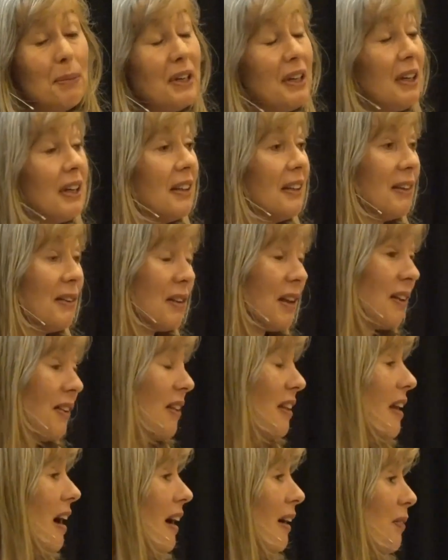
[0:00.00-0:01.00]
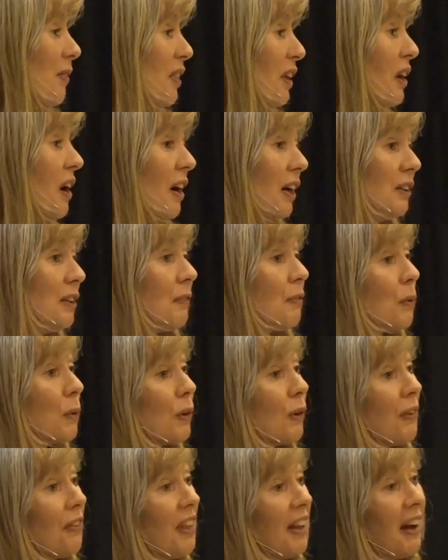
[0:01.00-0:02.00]
be in uh, the kind of
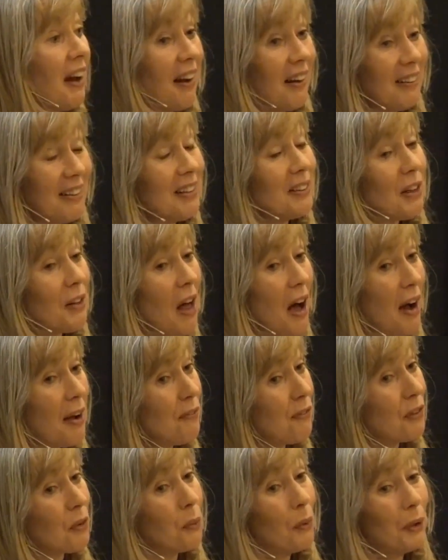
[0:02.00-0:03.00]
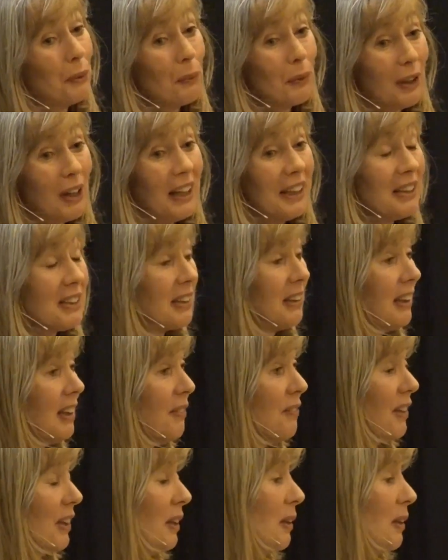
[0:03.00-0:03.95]
world that I for one would like to live